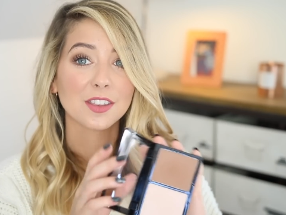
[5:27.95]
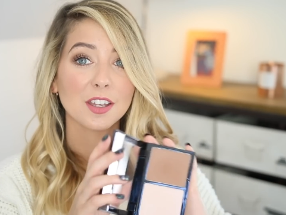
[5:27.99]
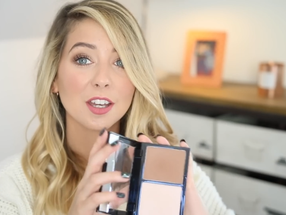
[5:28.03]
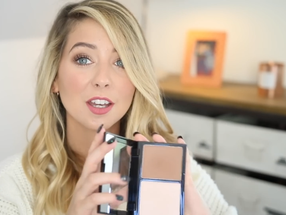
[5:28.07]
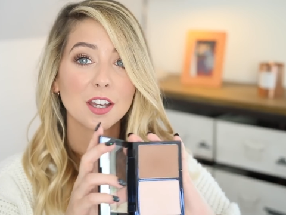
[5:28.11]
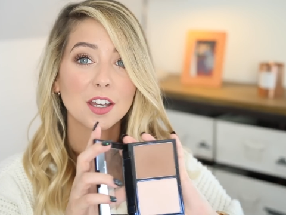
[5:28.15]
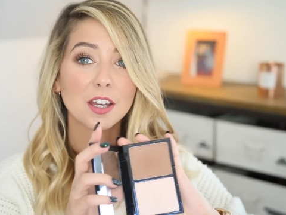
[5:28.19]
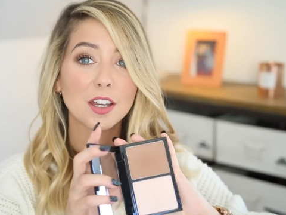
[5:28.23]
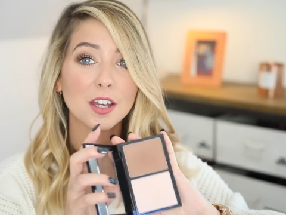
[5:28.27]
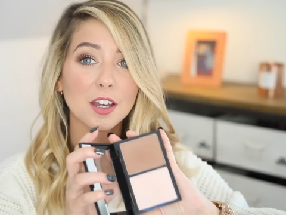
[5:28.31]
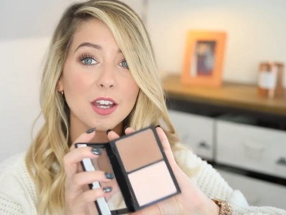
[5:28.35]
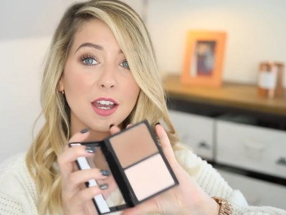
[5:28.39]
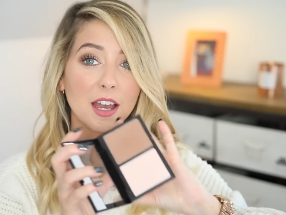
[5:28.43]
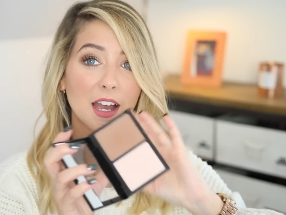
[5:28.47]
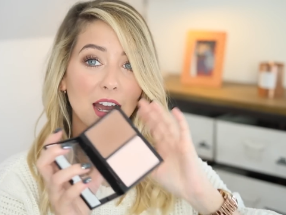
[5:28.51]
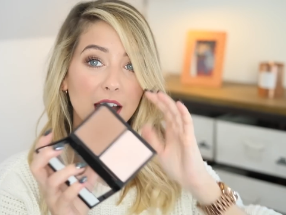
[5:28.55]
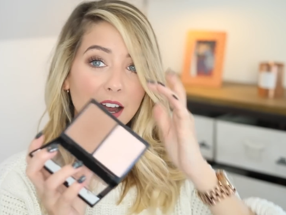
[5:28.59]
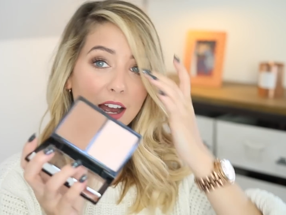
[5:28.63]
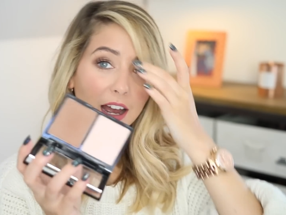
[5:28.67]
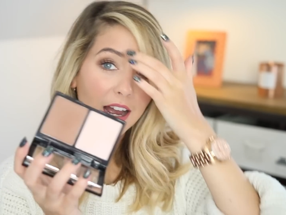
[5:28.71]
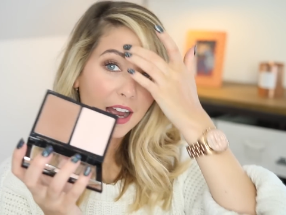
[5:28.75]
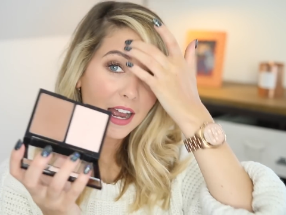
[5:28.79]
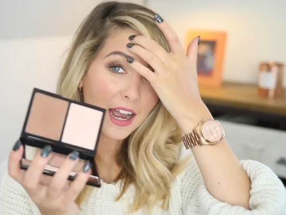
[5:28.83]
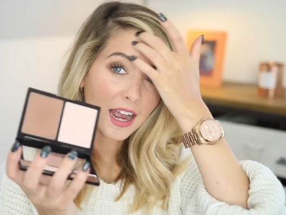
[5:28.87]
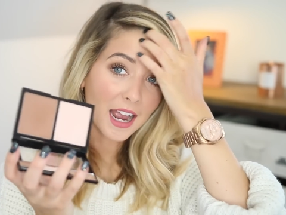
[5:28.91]
The
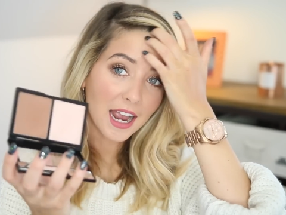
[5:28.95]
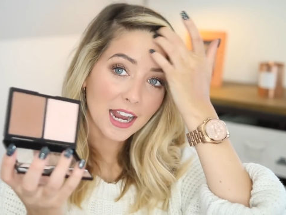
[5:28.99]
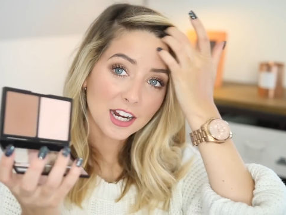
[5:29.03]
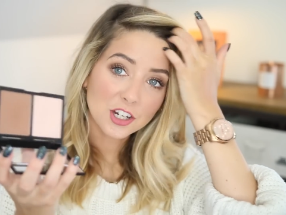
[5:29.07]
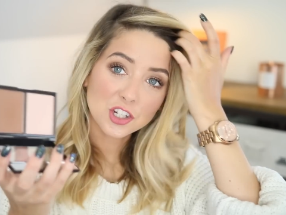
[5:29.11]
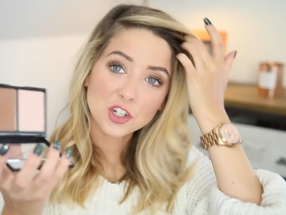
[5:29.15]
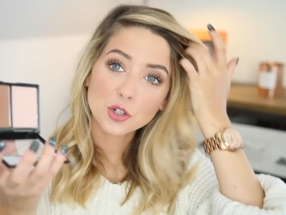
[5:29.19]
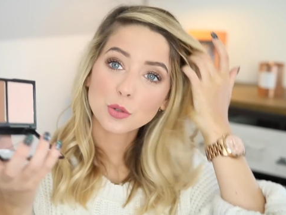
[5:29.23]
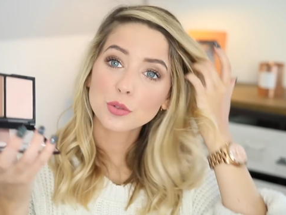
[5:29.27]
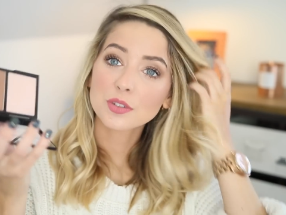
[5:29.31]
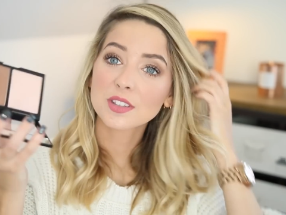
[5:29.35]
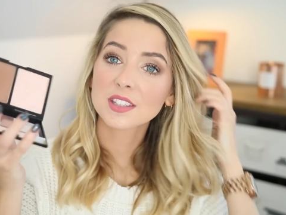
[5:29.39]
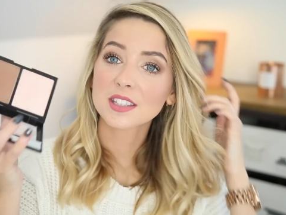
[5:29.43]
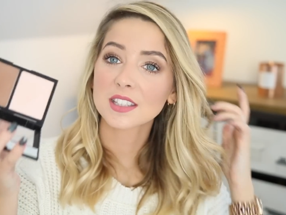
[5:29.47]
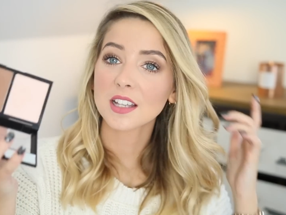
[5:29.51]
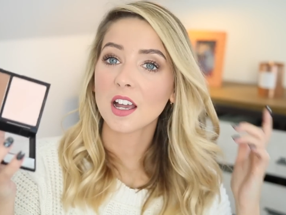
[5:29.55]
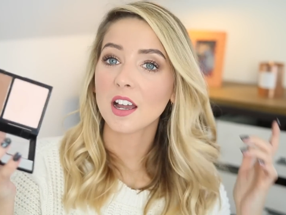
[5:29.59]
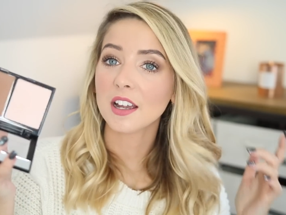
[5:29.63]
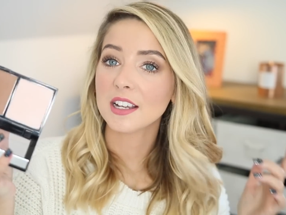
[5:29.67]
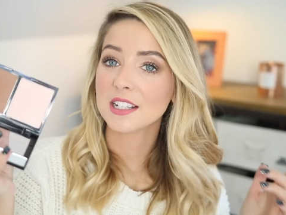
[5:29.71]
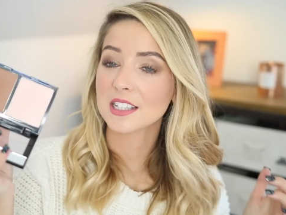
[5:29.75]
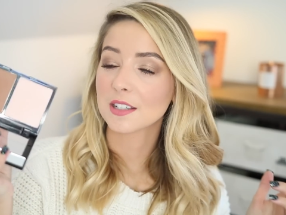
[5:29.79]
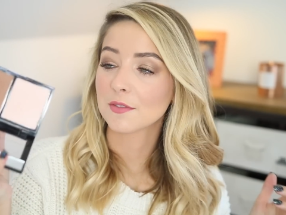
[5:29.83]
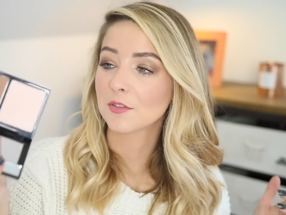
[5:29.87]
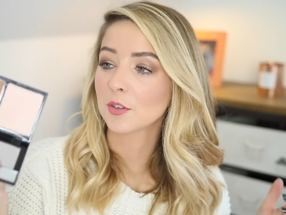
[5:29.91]
actual
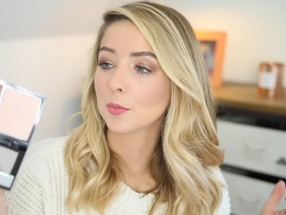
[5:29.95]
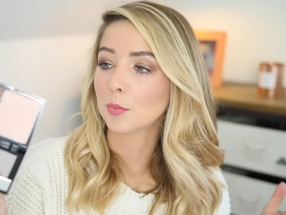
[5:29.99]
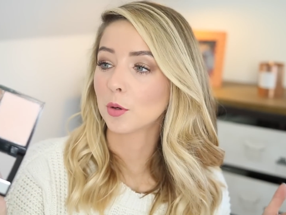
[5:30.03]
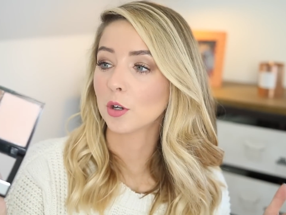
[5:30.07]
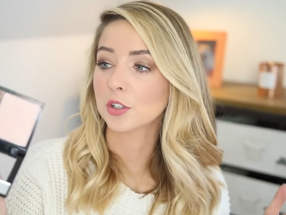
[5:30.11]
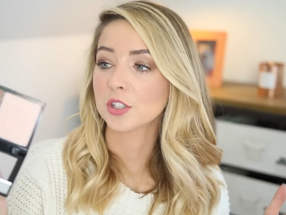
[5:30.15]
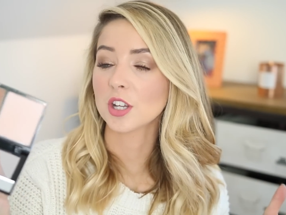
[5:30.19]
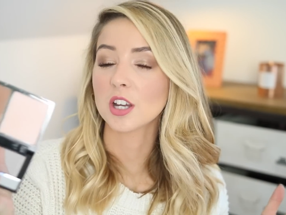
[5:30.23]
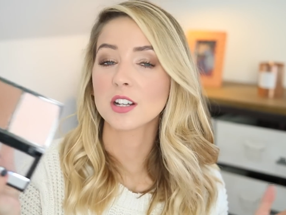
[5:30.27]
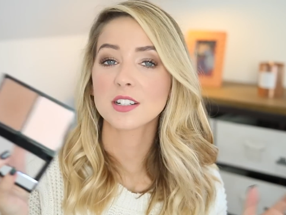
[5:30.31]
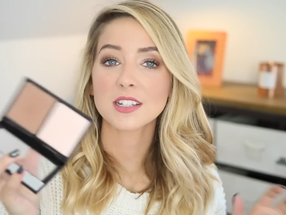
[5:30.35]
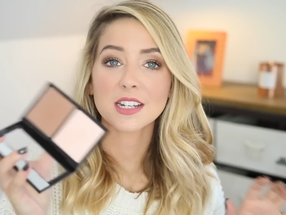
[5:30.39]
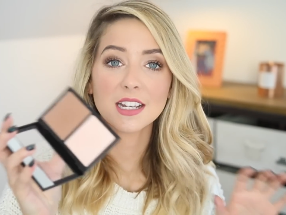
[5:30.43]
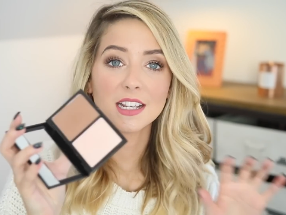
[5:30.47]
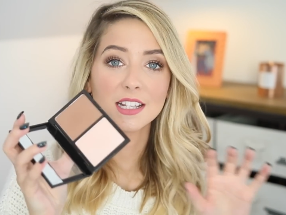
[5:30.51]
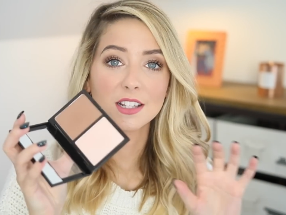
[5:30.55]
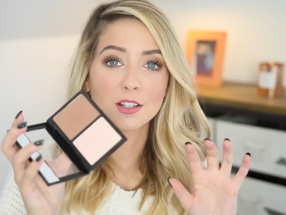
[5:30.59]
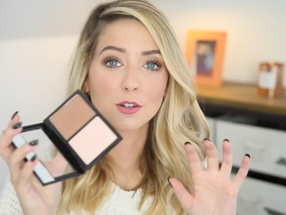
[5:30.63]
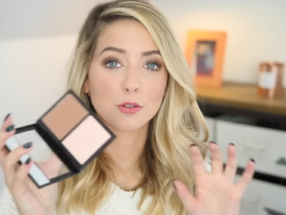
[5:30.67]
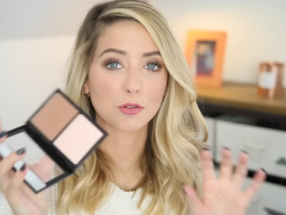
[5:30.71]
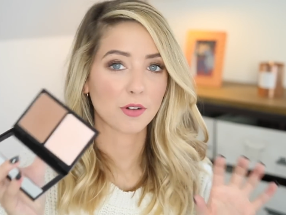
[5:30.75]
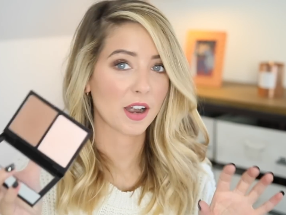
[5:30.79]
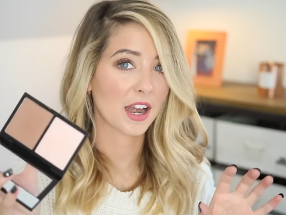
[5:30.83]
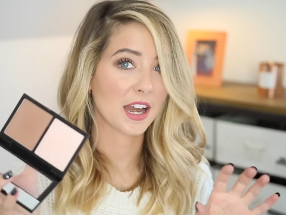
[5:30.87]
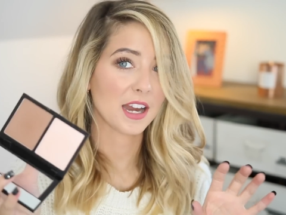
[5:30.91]
size of the product is
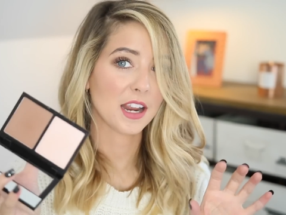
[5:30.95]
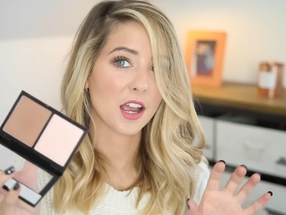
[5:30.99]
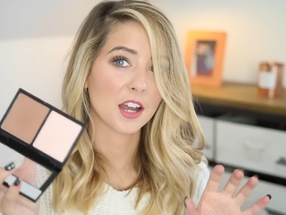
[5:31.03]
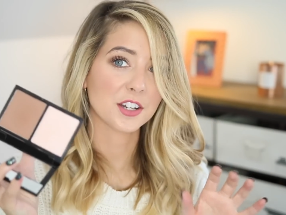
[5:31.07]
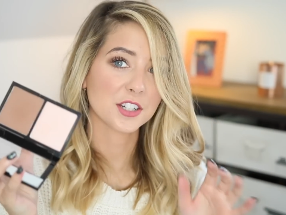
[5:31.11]
great.